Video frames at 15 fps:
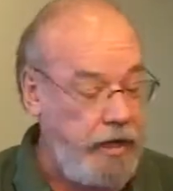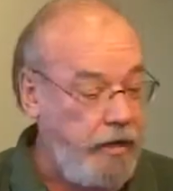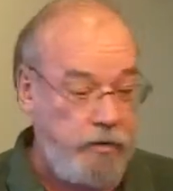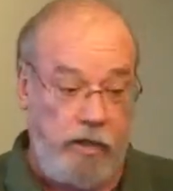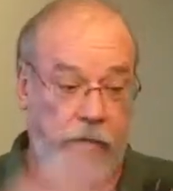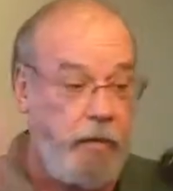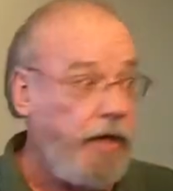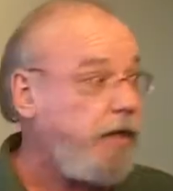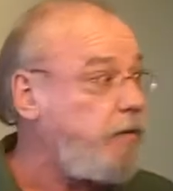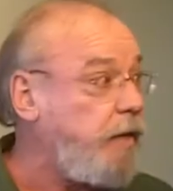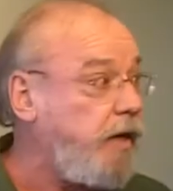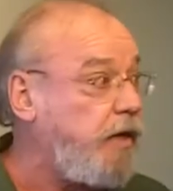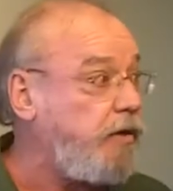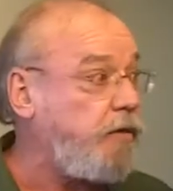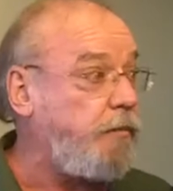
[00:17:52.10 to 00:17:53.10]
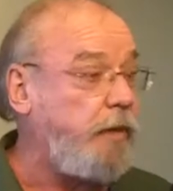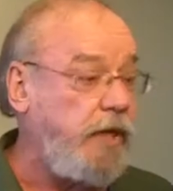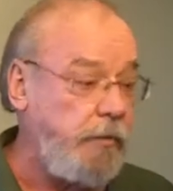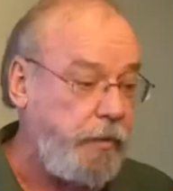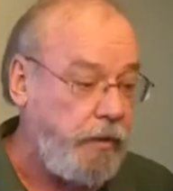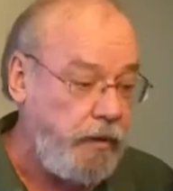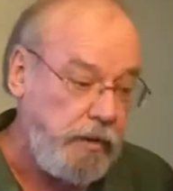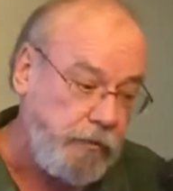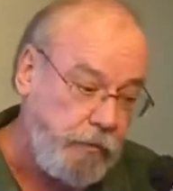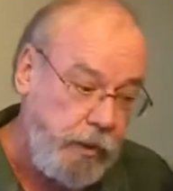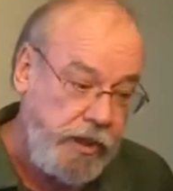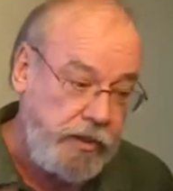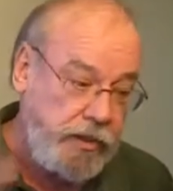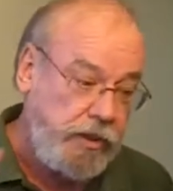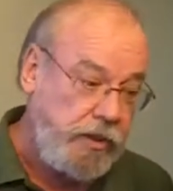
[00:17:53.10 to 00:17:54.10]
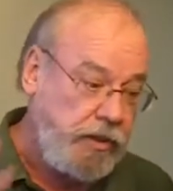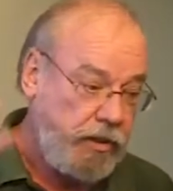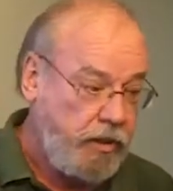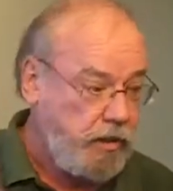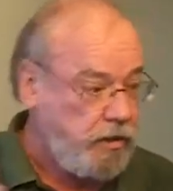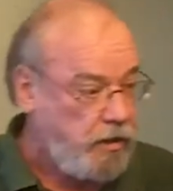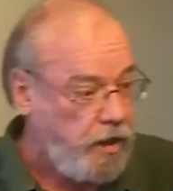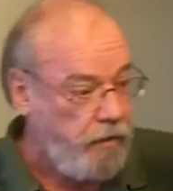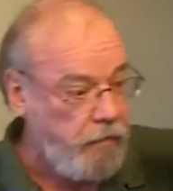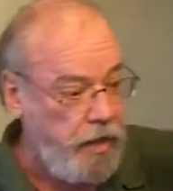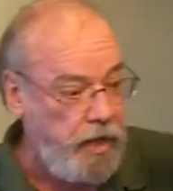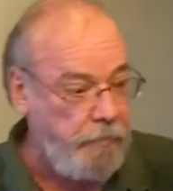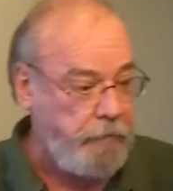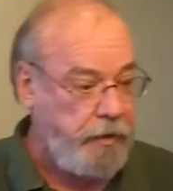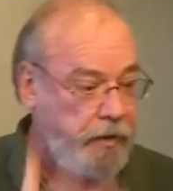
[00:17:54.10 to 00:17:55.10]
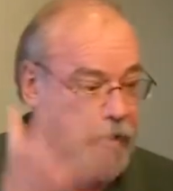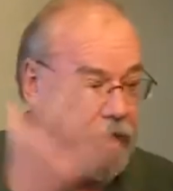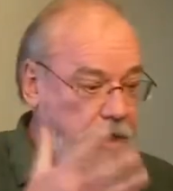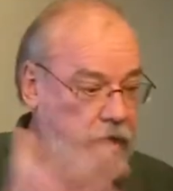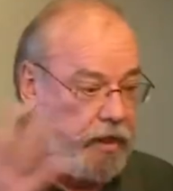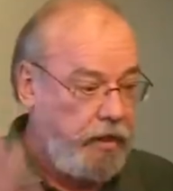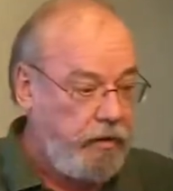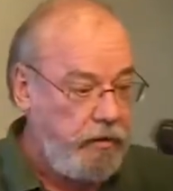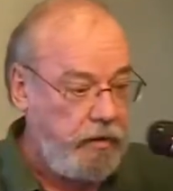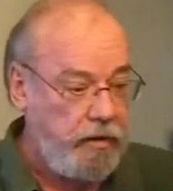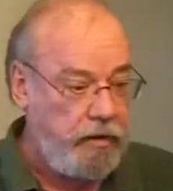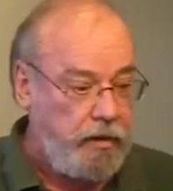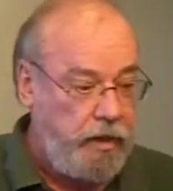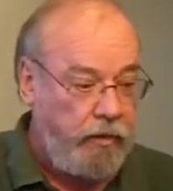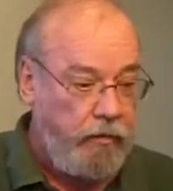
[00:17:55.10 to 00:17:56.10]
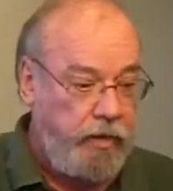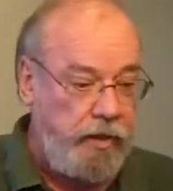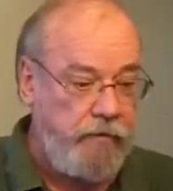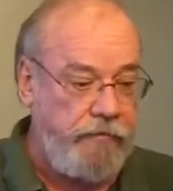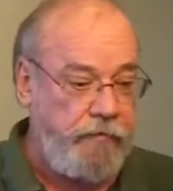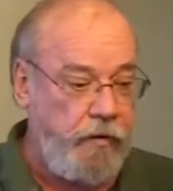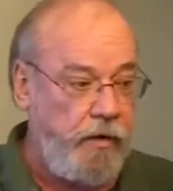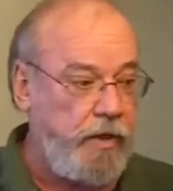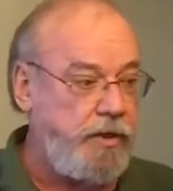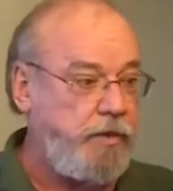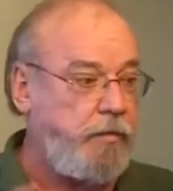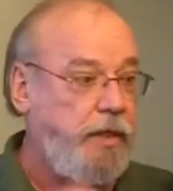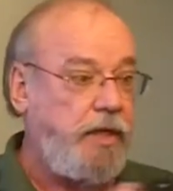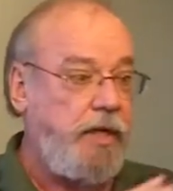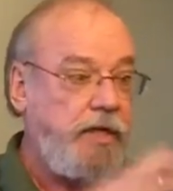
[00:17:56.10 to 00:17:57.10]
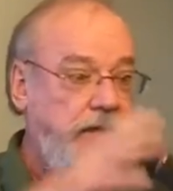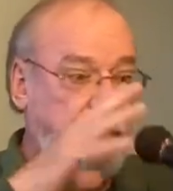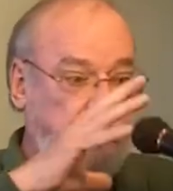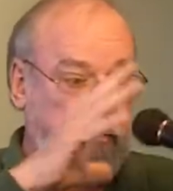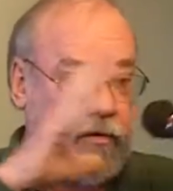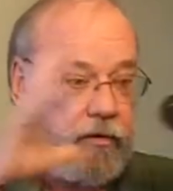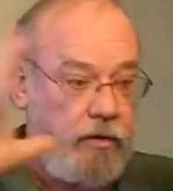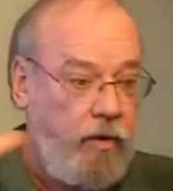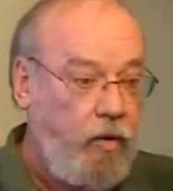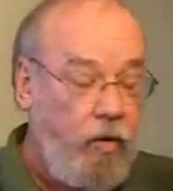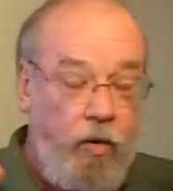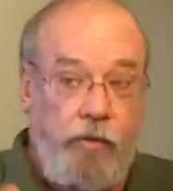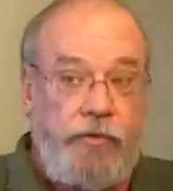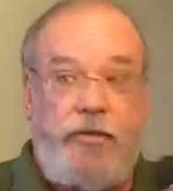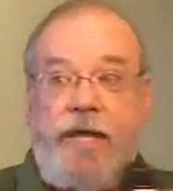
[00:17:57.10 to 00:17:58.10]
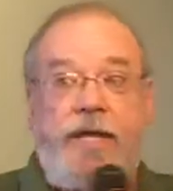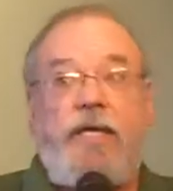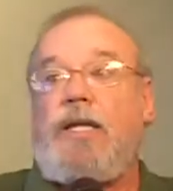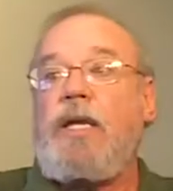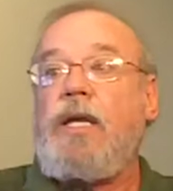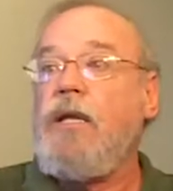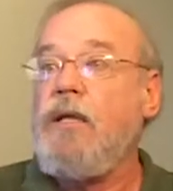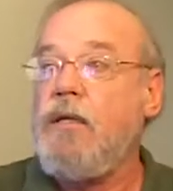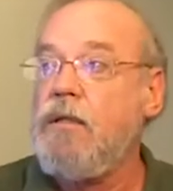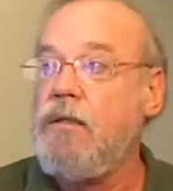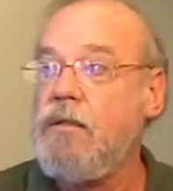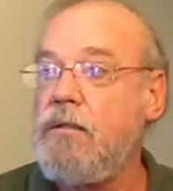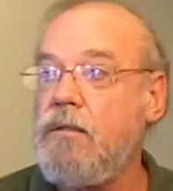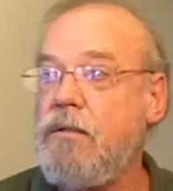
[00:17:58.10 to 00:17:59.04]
clouds our mind about other people, and prejudices come up and get reinforced because of the old thinking.